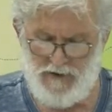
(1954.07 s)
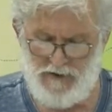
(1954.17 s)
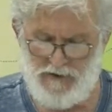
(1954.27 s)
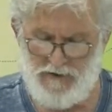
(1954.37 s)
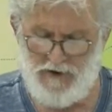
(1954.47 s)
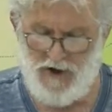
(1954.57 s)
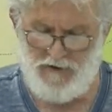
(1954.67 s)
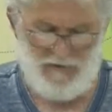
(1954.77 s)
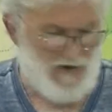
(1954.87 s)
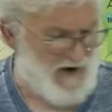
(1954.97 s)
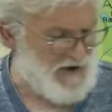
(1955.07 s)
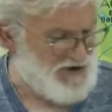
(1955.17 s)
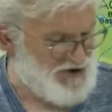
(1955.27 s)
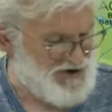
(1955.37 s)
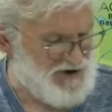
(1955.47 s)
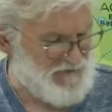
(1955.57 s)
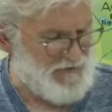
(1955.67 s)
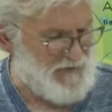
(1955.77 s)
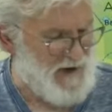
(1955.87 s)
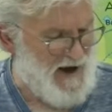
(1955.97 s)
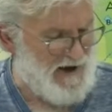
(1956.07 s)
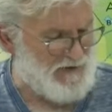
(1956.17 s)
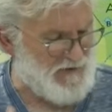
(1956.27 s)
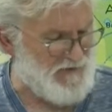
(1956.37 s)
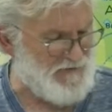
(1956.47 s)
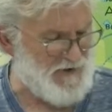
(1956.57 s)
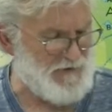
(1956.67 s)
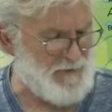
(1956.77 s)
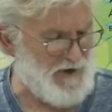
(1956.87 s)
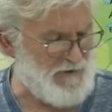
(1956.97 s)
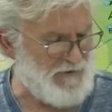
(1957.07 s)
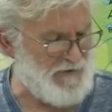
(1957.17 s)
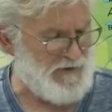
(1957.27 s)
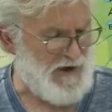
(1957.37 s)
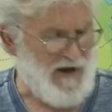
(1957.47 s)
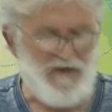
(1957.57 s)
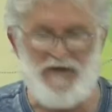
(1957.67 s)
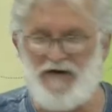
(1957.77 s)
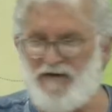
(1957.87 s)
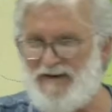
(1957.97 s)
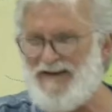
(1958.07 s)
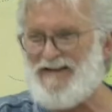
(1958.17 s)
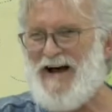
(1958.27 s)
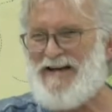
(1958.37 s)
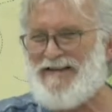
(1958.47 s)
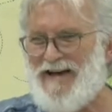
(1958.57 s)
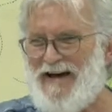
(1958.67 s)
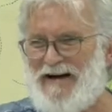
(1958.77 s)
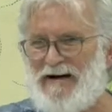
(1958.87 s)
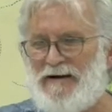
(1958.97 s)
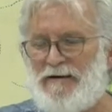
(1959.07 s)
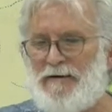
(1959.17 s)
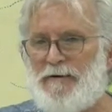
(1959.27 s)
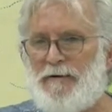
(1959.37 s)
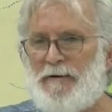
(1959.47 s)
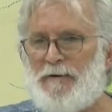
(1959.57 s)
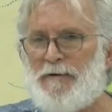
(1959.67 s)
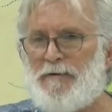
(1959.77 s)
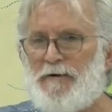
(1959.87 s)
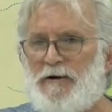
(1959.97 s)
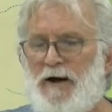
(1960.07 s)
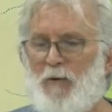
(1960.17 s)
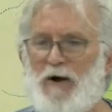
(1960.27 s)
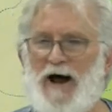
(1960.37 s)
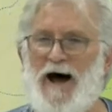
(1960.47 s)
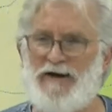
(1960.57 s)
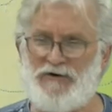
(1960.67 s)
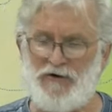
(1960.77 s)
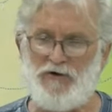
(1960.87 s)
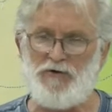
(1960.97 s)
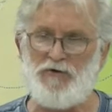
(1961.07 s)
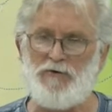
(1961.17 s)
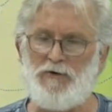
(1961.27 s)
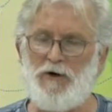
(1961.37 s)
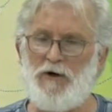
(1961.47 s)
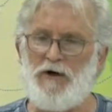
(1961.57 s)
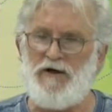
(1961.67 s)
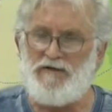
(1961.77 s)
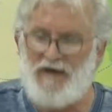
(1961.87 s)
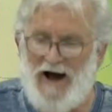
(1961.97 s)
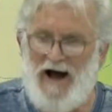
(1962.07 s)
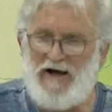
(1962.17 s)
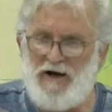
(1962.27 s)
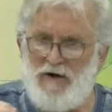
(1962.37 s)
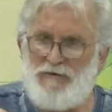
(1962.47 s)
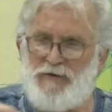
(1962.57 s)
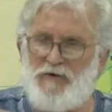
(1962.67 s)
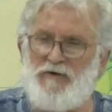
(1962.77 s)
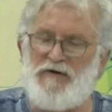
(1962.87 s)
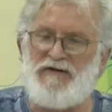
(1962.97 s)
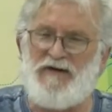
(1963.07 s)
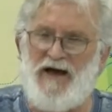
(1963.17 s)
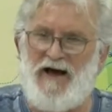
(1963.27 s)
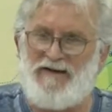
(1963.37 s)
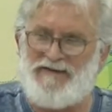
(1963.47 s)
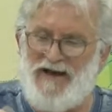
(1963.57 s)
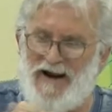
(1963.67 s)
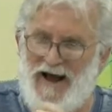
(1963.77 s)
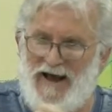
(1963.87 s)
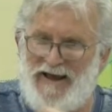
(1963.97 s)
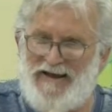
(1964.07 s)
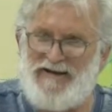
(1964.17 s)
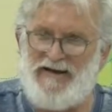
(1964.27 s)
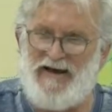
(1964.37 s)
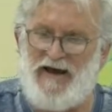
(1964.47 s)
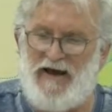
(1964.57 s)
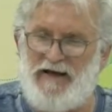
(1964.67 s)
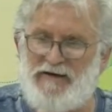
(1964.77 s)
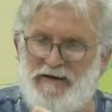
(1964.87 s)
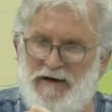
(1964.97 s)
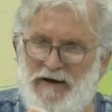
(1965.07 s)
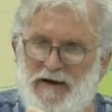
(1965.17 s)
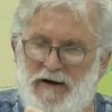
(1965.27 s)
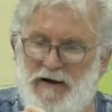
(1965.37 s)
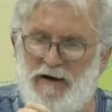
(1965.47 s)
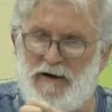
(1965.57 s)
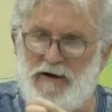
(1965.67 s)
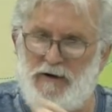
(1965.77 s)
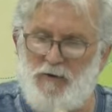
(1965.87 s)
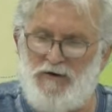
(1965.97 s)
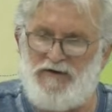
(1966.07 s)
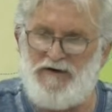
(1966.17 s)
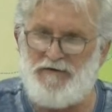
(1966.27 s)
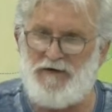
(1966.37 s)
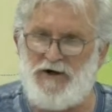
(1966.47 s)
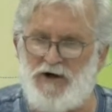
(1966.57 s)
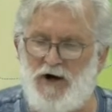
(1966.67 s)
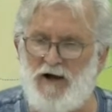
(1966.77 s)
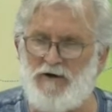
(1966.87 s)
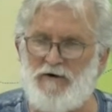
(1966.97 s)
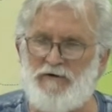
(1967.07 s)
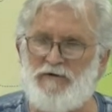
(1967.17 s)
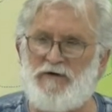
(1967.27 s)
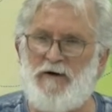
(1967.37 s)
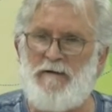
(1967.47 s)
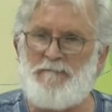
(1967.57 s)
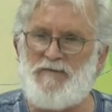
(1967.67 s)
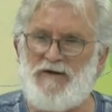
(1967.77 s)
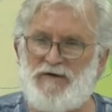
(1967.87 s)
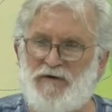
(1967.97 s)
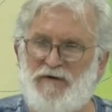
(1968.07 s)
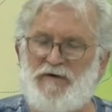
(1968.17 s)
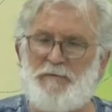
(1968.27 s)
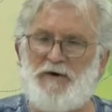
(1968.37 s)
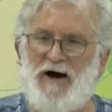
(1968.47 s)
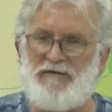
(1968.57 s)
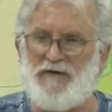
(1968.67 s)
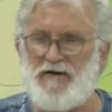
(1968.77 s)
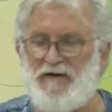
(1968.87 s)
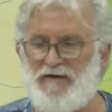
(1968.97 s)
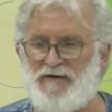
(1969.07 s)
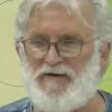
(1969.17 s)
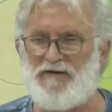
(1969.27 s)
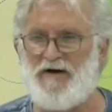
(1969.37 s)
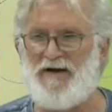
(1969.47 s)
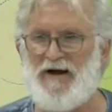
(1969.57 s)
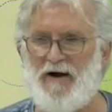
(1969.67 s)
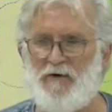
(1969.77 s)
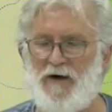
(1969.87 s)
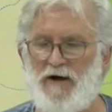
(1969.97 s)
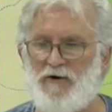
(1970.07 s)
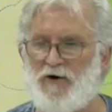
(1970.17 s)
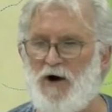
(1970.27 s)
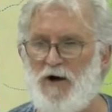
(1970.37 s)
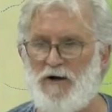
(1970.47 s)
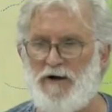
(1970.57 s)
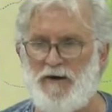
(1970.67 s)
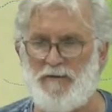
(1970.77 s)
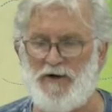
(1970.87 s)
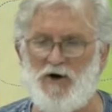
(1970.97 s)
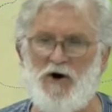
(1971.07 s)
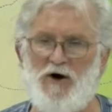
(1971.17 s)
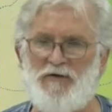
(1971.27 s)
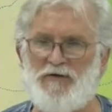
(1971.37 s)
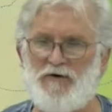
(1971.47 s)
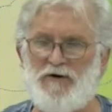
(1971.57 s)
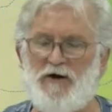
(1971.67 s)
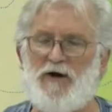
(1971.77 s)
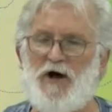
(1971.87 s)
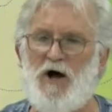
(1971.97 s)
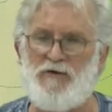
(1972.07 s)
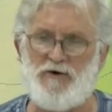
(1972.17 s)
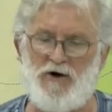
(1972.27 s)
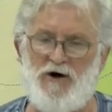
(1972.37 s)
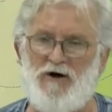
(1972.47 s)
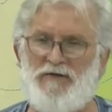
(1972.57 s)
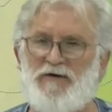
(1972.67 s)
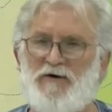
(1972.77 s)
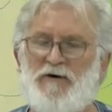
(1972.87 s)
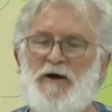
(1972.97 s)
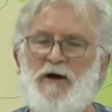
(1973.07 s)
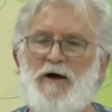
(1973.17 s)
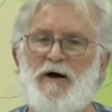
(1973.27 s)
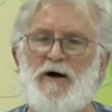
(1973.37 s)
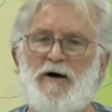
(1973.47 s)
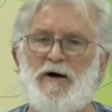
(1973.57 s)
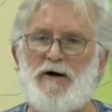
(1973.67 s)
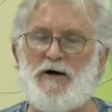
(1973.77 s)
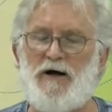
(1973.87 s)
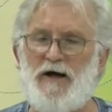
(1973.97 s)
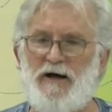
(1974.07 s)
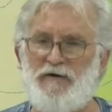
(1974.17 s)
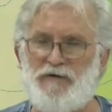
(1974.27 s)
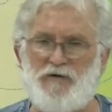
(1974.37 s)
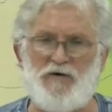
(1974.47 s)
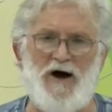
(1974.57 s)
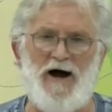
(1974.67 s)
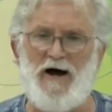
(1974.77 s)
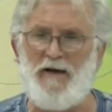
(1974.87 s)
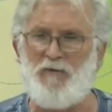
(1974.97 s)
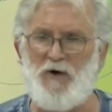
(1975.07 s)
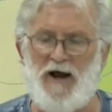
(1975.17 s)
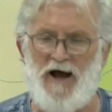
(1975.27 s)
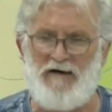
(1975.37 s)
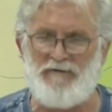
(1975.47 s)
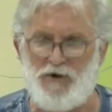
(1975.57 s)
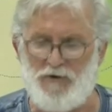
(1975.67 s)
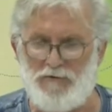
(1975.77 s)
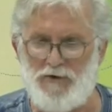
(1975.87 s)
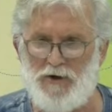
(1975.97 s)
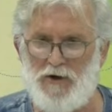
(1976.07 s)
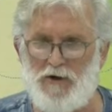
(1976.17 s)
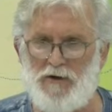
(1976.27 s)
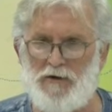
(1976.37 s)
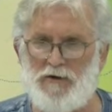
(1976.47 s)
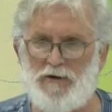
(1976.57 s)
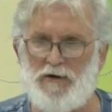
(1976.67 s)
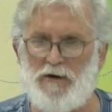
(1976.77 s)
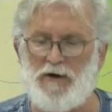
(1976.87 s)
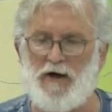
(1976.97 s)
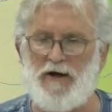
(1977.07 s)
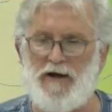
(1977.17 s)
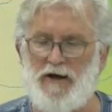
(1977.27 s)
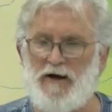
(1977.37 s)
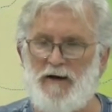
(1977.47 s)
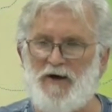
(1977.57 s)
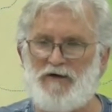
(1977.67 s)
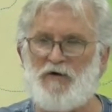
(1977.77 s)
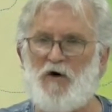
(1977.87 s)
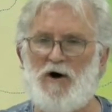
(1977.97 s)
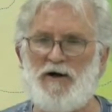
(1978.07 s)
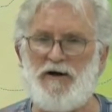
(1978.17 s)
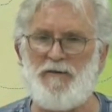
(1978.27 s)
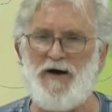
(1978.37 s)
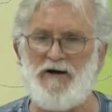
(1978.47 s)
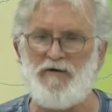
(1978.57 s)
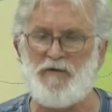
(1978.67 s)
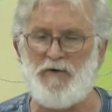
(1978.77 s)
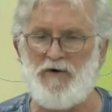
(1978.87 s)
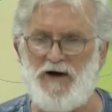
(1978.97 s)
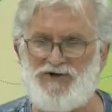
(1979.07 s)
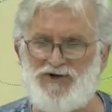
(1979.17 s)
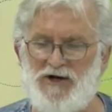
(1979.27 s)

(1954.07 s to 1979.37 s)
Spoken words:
You notice how it shifts back to the first person? This is Isaiah. Now what I do is I go through the text and I indicate with different colors. This is the prophet. This is a narrator. Call him an author, an other author, a scribe, what have you. Again, I'm not talking about inspiration.